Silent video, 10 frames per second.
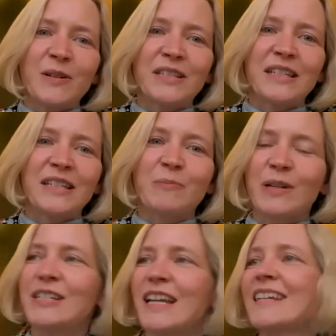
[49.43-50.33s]

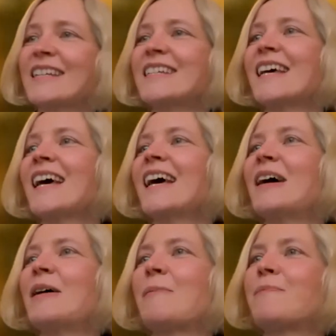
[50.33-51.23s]
interesting project
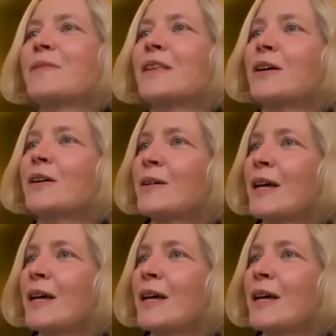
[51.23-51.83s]
um,